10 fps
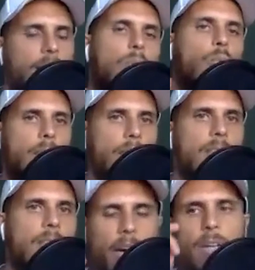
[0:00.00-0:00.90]
weird
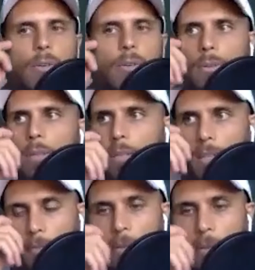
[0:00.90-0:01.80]
cycle
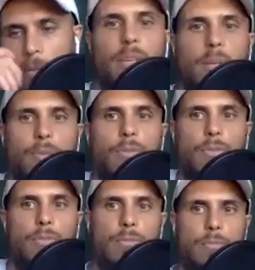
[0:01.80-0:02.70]
of people
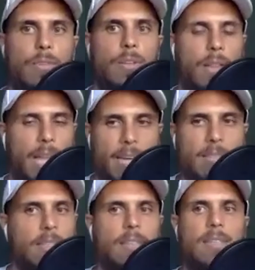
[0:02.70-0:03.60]
who lack
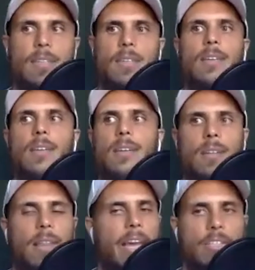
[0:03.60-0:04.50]
dignity,
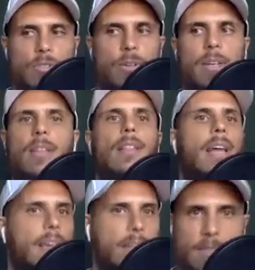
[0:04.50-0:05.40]
lack strength,
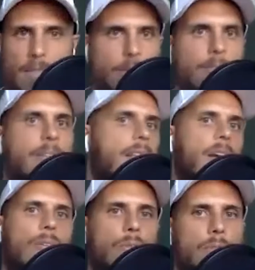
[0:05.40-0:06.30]
lack integrity,
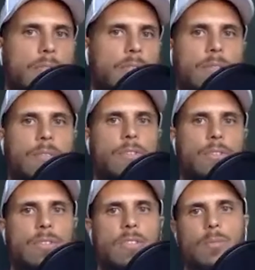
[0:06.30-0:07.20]
lack all of the
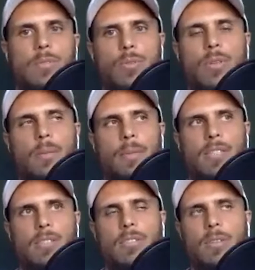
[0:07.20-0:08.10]
virtues that we're talking
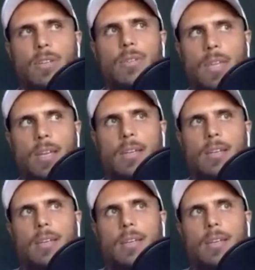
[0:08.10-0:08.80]
about. So I don't think